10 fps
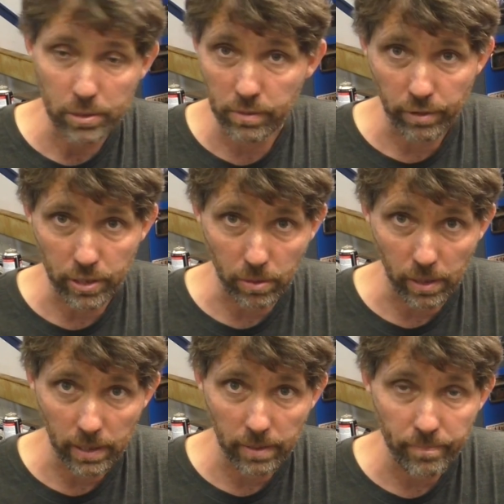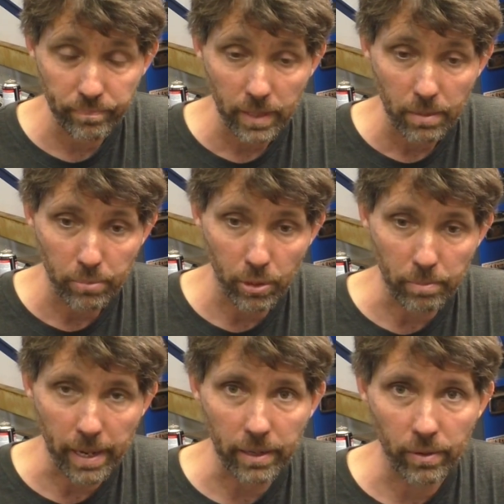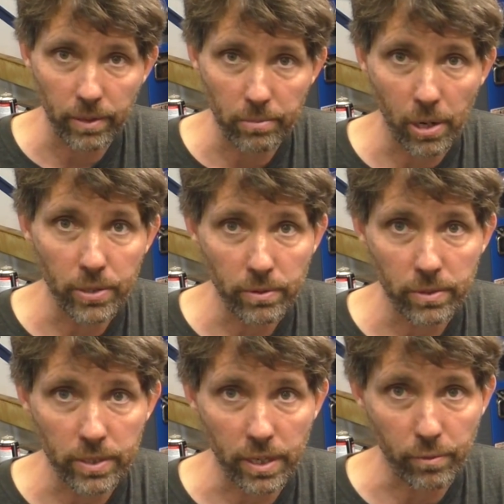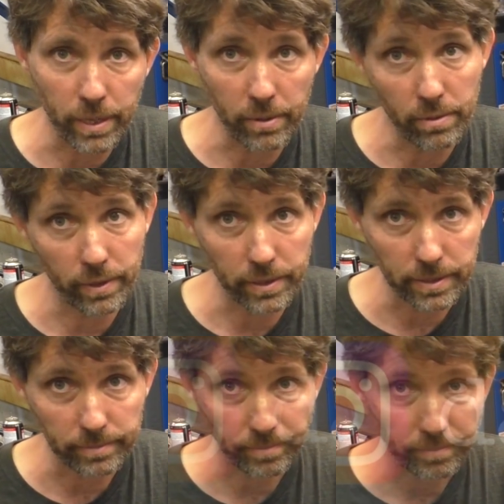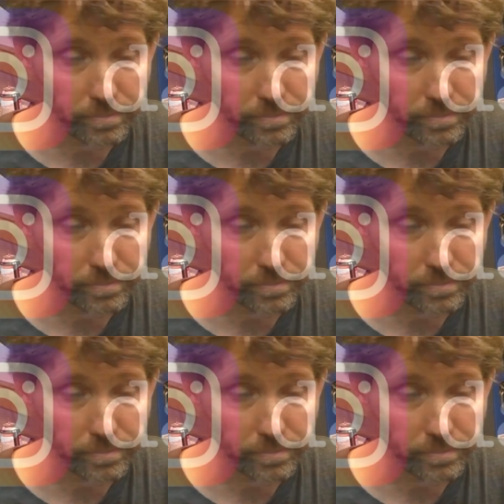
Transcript: put some fresh oil in, put it back on the motor and see if we get reverse.